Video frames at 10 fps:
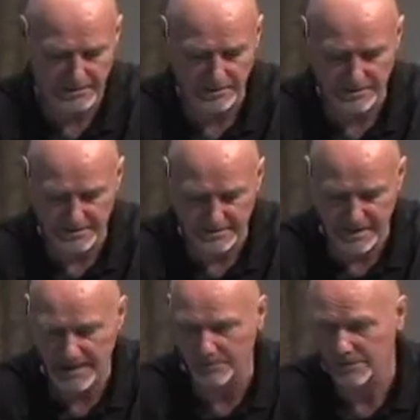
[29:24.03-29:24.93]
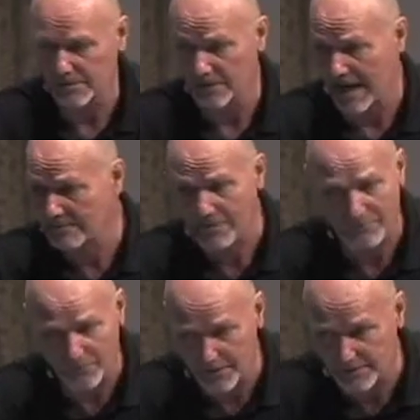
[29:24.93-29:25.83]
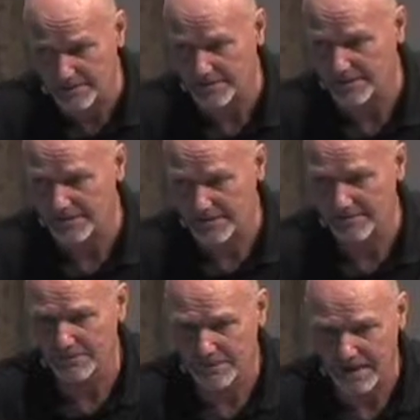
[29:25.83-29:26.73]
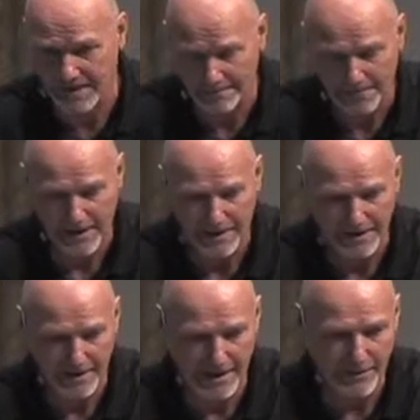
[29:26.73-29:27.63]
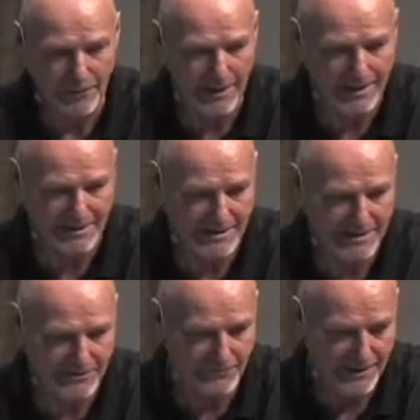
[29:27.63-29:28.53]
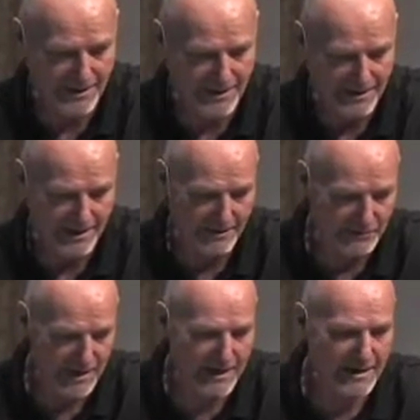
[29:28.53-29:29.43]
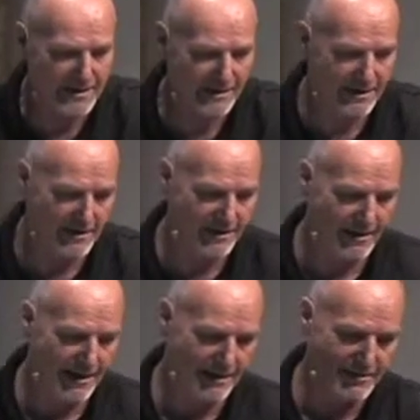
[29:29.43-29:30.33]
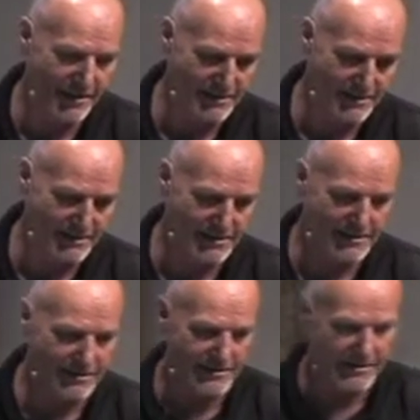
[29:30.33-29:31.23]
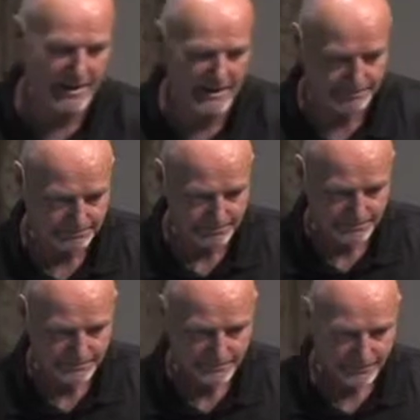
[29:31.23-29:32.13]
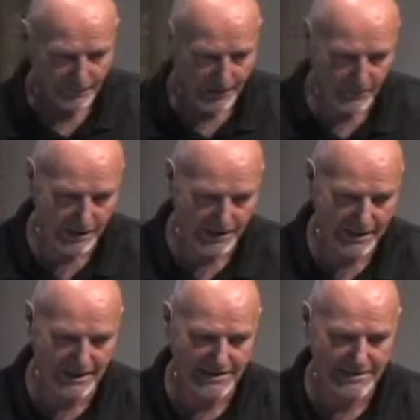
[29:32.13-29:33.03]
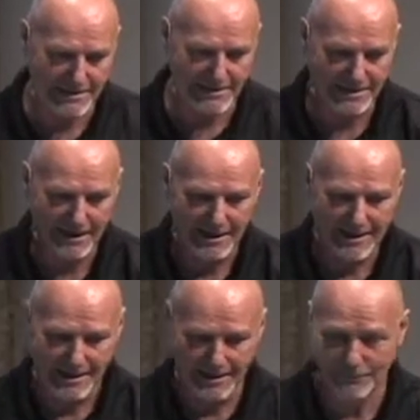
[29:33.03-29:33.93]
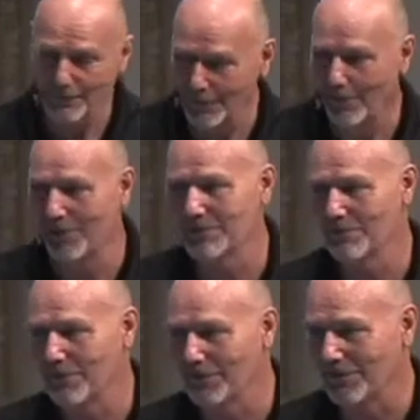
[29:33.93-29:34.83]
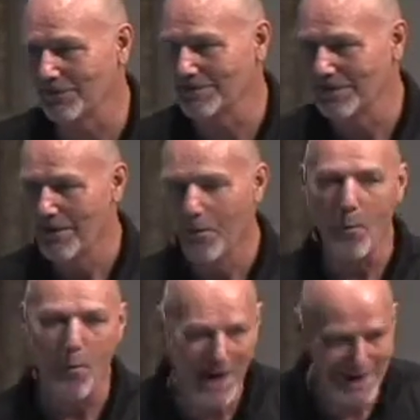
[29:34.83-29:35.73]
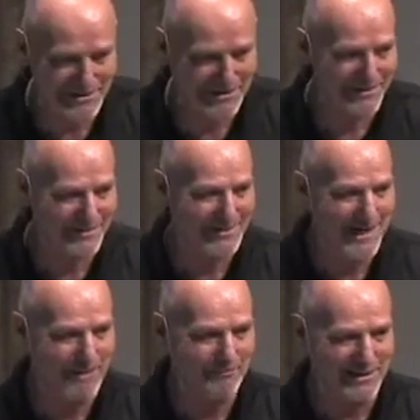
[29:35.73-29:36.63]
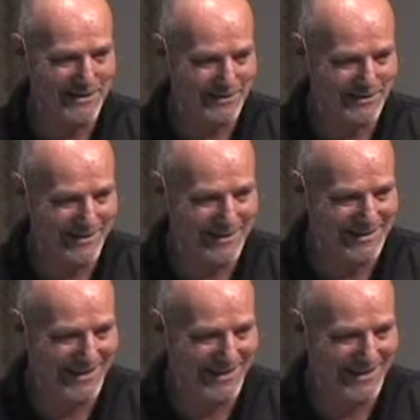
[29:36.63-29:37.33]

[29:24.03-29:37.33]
Those examples. When I'm confused, because it seems like, well, I think of of Gideon in, in, in Judges six thirteen where Gideon says, uh, If the Lord is with us, why is all this happening to us?